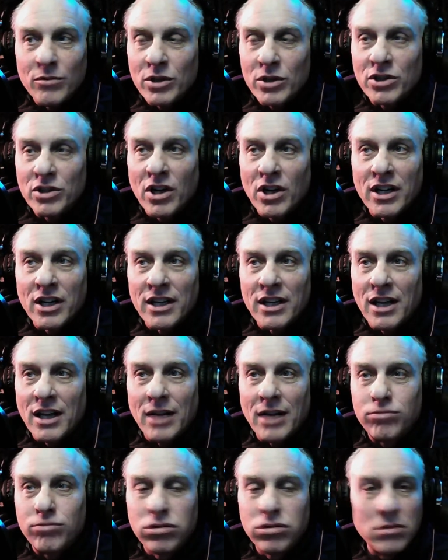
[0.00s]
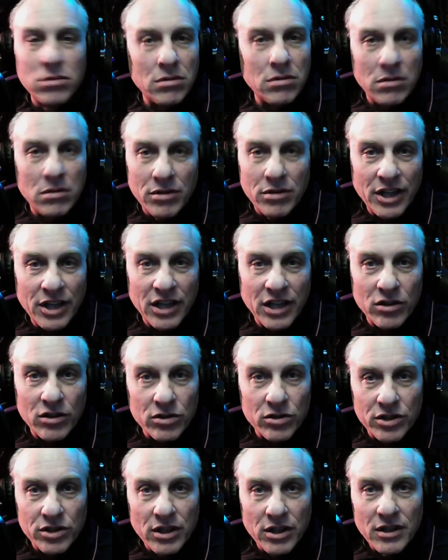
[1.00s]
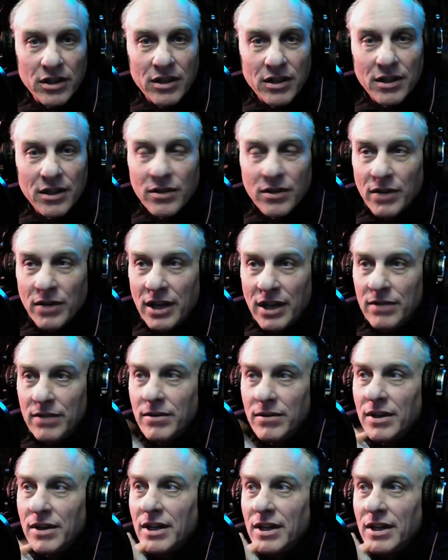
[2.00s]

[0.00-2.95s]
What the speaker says: we're talking like years, right?